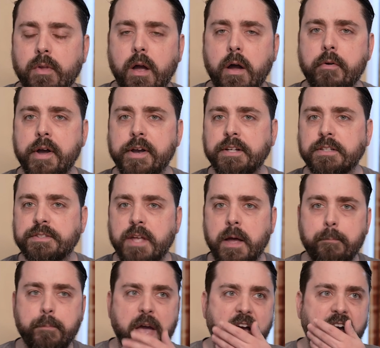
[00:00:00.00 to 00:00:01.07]
All right, it's
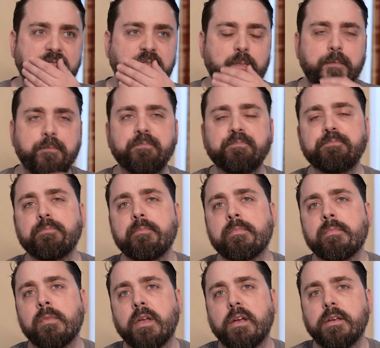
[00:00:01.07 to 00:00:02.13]
not bad.
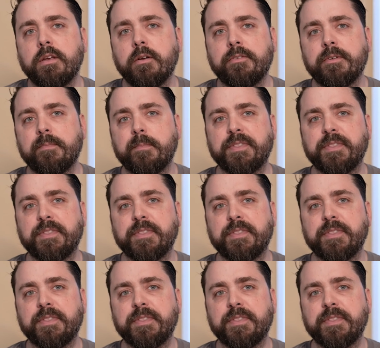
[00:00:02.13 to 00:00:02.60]
You know,